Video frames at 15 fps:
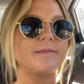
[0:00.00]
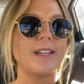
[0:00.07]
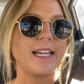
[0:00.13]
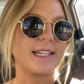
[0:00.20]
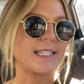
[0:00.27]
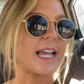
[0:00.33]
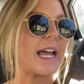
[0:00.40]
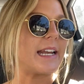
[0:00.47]

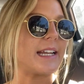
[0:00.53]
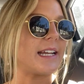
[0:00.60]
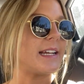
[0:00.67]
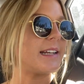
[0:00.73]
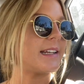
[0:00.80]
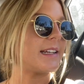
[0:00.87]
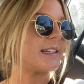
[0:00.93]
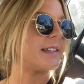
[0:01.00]

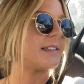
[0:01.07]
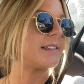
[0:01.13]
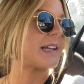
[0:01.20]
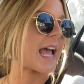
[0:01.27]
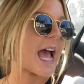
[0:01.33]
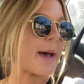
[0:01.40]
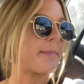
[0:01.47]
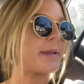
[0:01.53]
excited
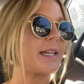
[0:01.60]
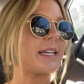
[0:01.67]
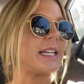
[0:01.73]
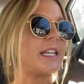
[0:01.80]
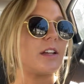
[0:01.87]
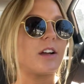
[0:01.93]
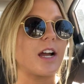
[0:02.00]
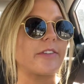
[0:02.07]
and happy and
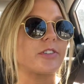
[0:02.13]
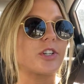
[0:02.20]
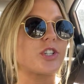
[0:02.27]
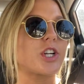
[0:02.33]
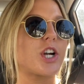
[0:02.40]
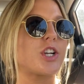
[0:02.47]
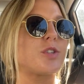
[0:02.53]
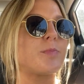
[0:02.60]
eager after
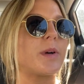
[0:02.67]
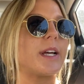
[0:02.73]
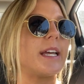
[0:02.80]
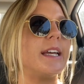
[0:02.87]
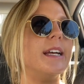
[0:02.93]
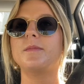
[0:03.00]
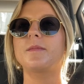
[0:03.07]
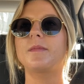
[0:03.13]
church,
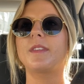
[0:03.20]
but